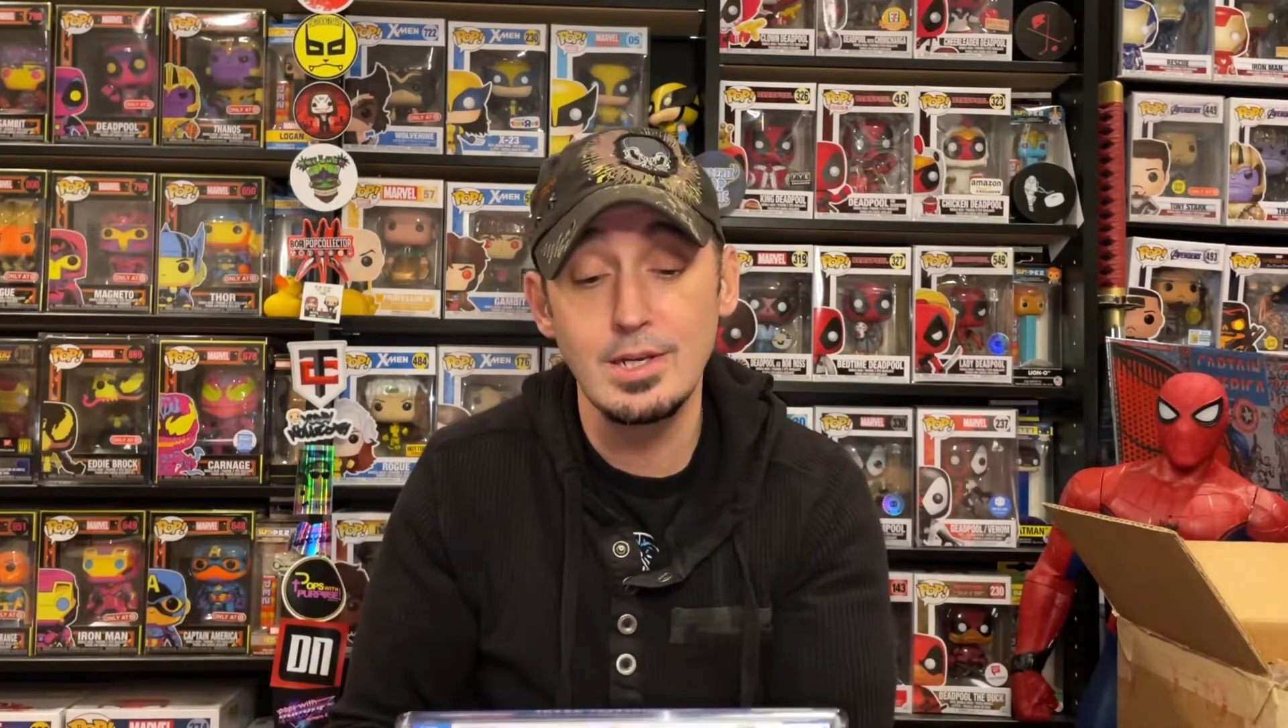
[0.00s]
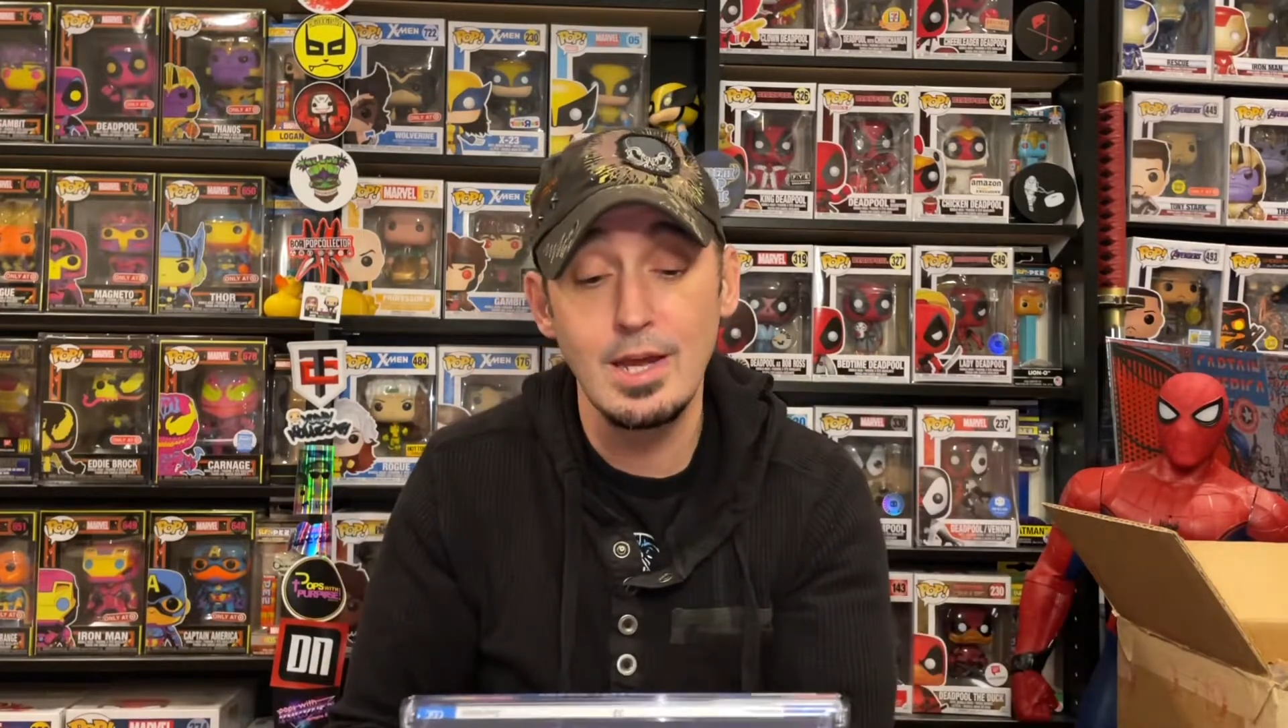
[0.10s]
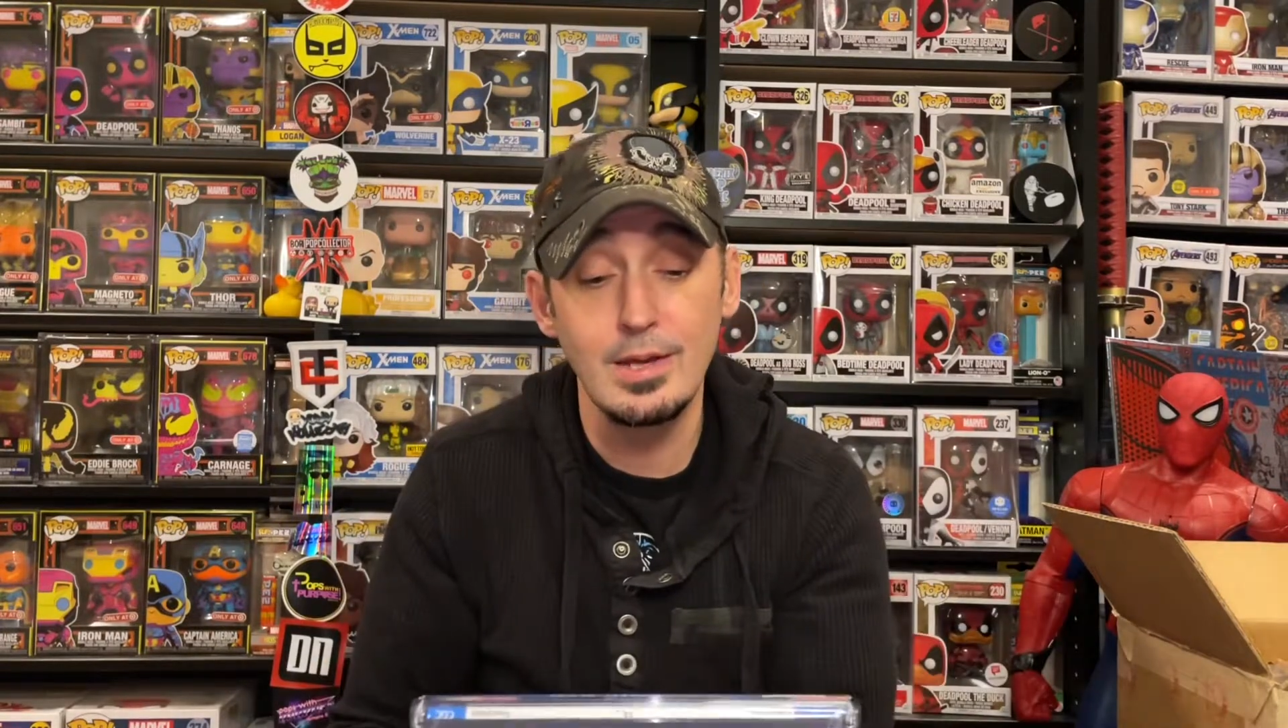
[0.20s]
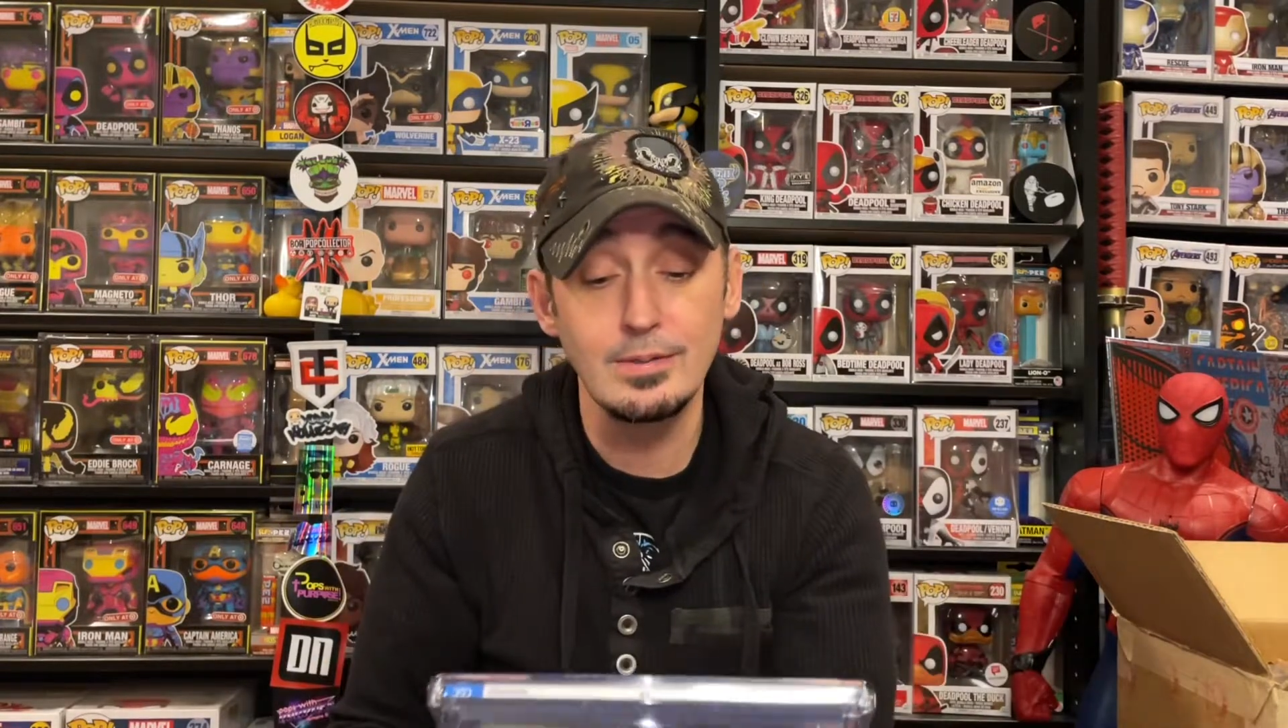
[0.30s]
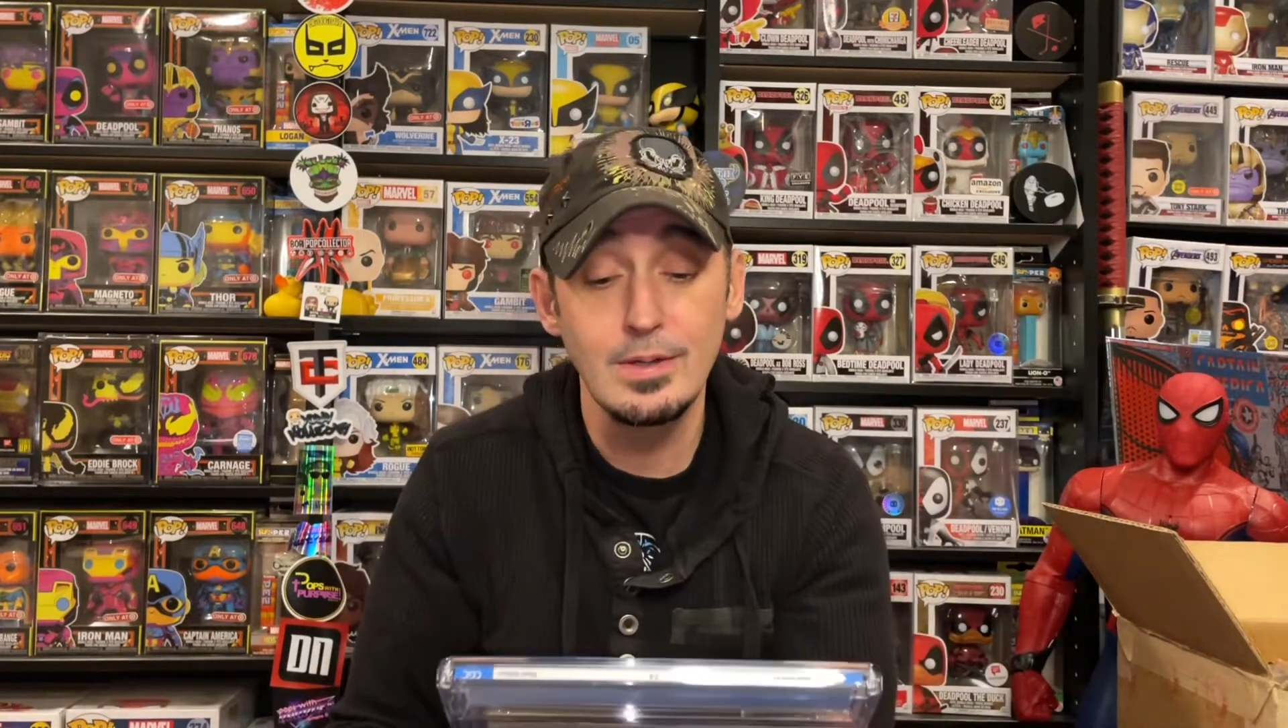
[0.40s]

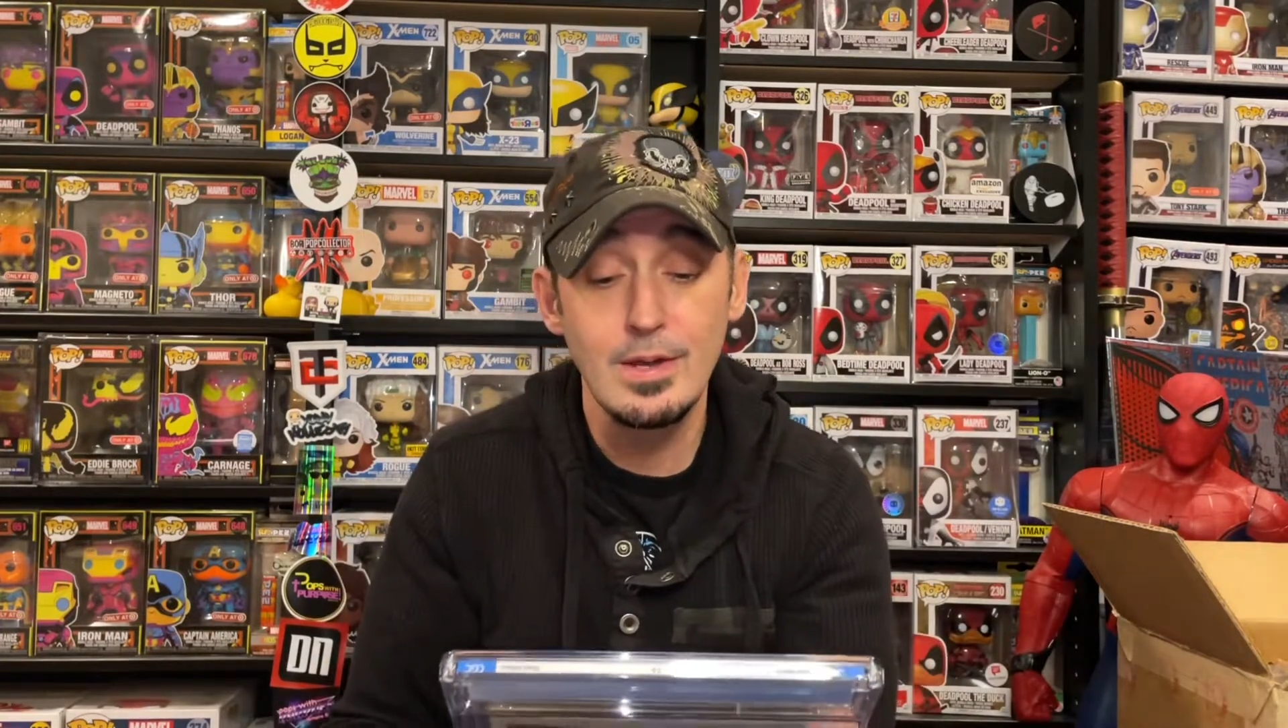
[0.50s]
now.